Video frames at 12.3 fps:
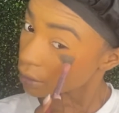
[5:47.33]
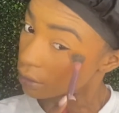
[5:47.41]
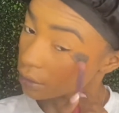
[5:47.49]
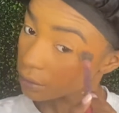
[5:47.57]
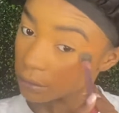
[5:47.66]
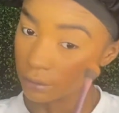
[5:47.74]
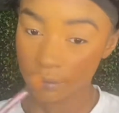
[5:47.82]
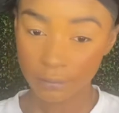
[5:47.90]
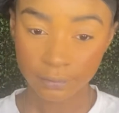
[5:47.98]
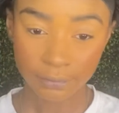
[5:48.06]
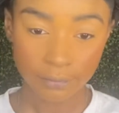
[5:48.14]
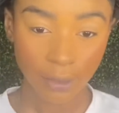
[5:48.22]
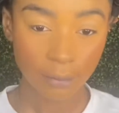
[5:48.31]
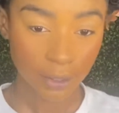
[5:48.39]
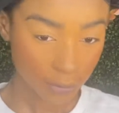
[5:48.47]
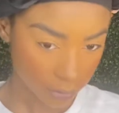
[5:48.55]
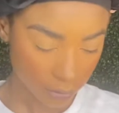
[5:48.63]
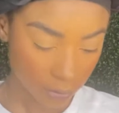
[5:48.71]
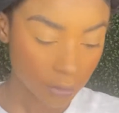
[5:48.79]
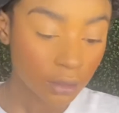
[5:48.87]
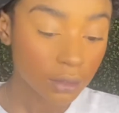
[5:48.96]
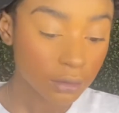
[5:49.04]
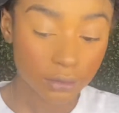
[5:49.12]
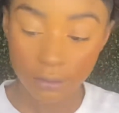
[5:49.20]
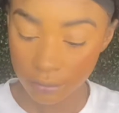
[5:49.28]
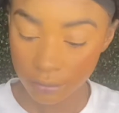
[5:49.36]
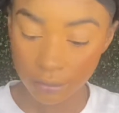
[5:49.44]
It just looks, it makes your makeup look so